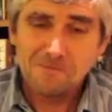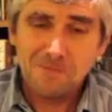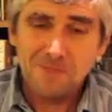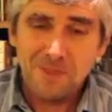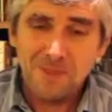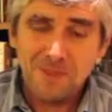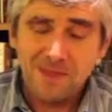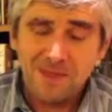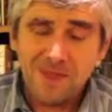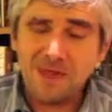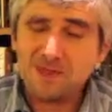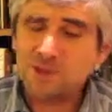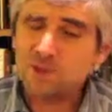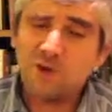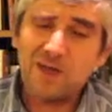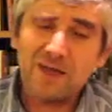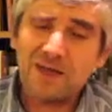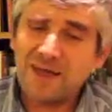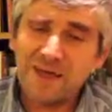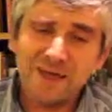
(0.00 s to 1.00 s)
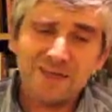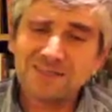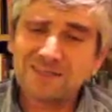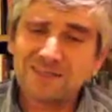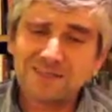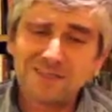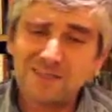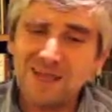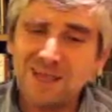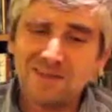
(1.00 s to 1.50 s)
Yeah, so I can't
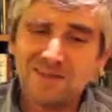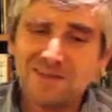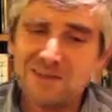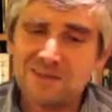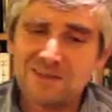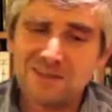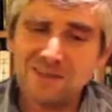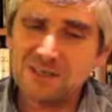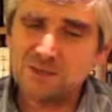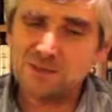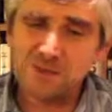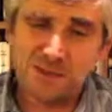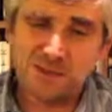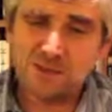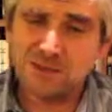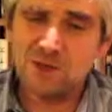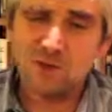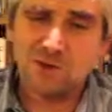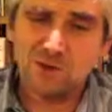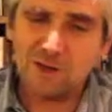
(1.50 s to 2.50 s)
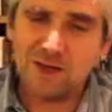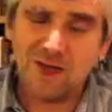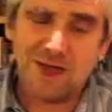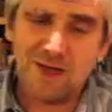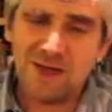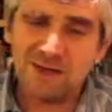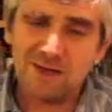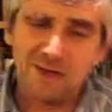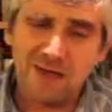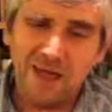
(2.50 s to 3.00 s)
say that this particular, I
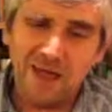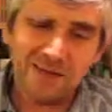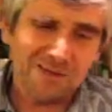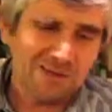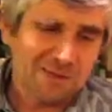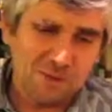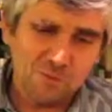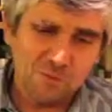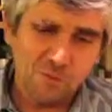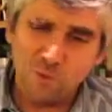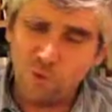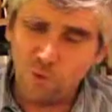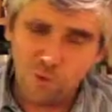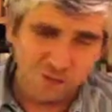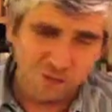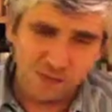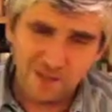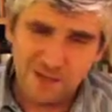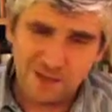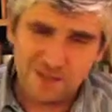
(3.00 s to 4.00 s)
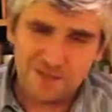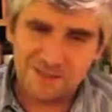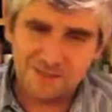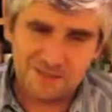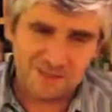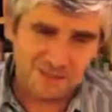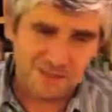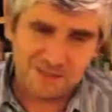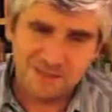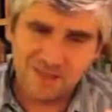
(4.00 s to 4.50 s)
like them all, and
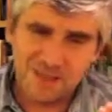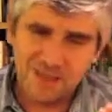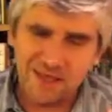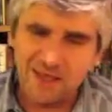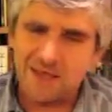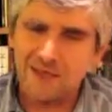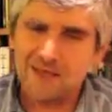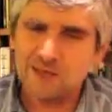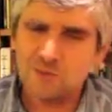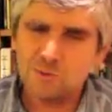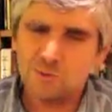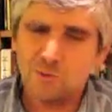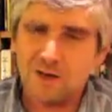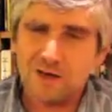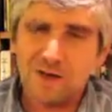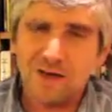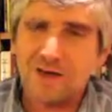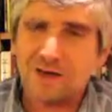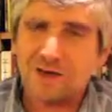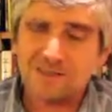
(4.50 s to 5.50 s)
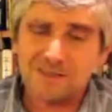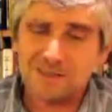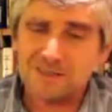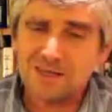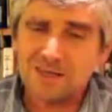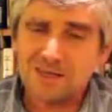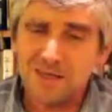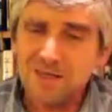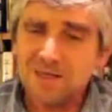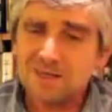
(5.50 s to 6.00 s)
each one has
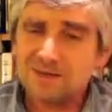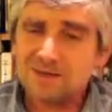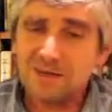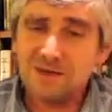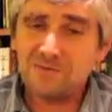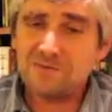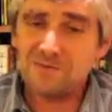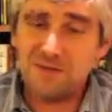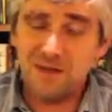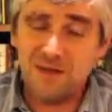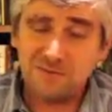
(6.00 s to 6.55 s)
their flavor.